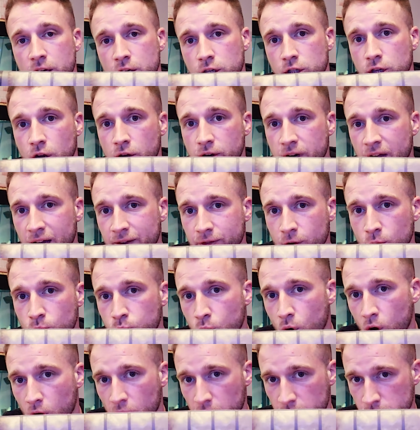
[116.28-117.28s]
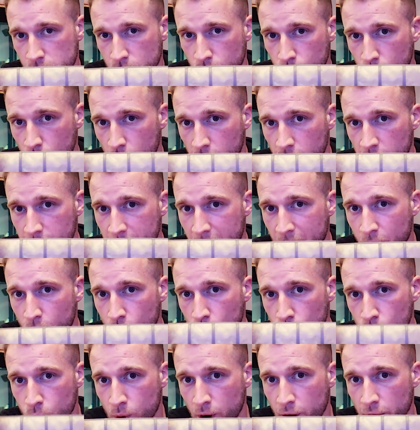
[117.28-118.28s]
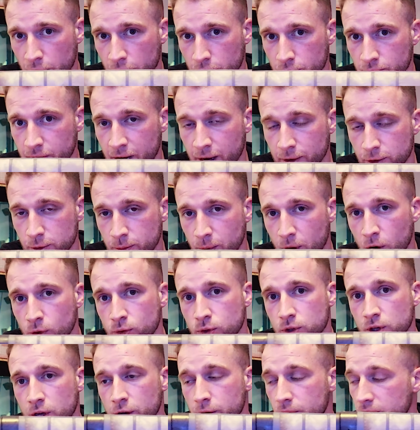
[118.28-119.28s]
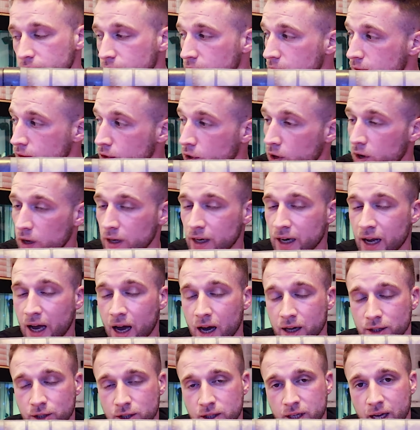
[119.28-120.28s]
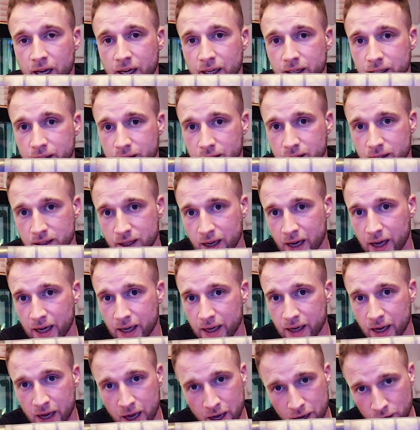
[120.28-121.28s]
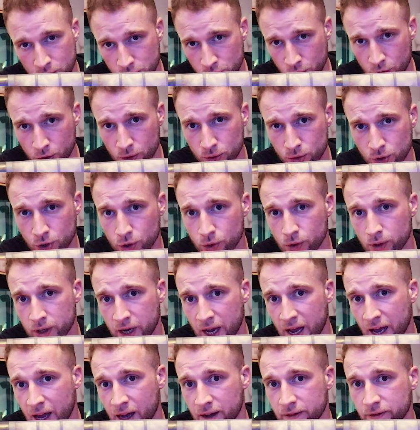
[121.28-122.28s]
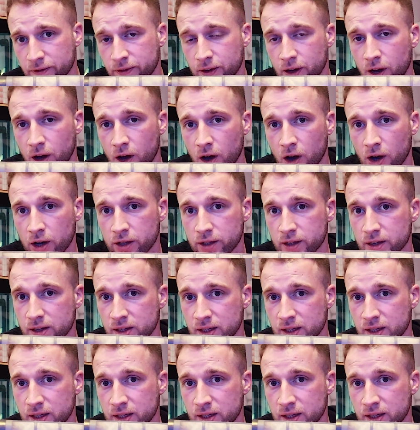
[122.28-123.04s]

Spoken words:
you don't have a wire to worry about or work around, but also if you've got a large tank that's say 2.5 foot high that